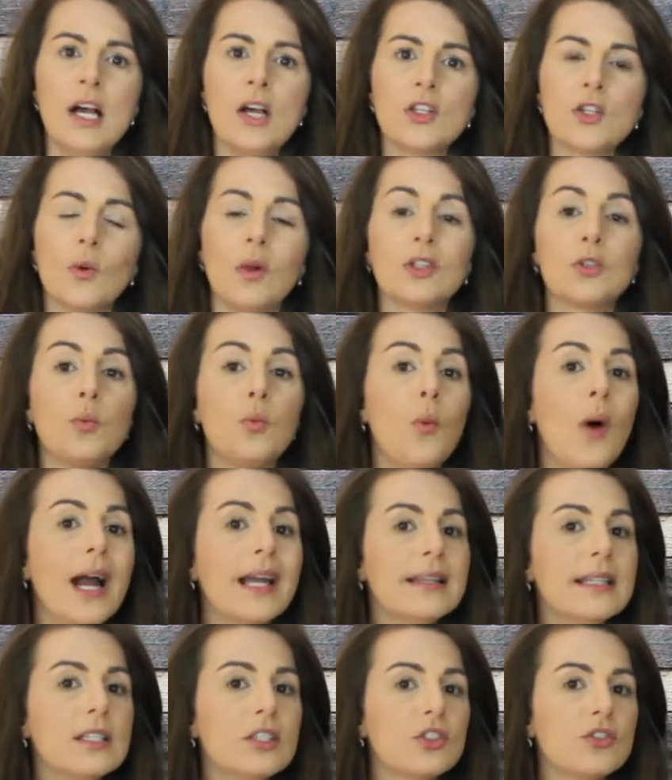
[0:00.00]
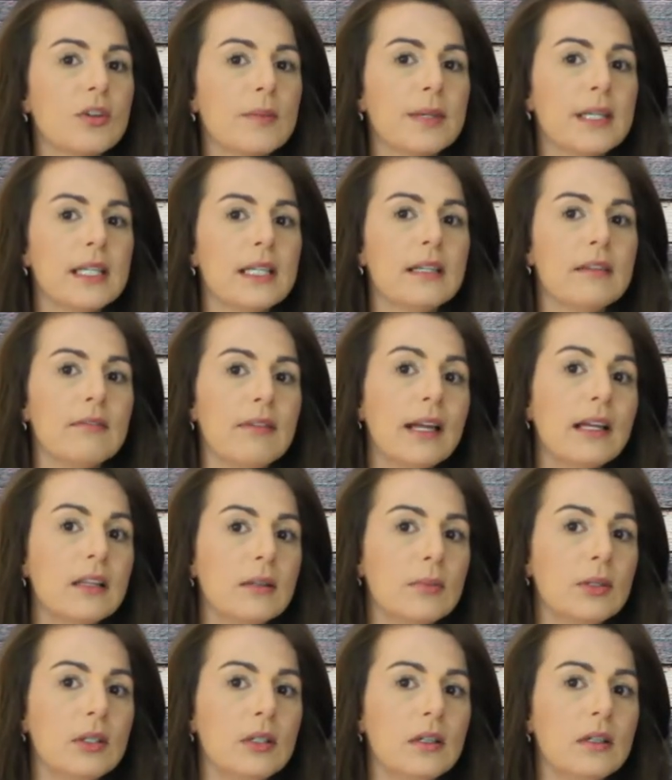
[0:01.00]
So while it's widely distributed and
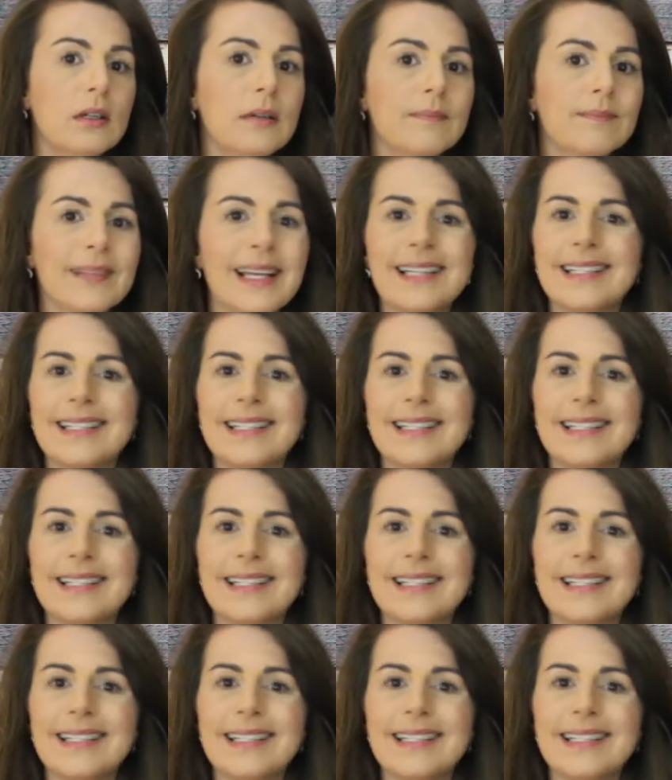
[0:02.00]
available,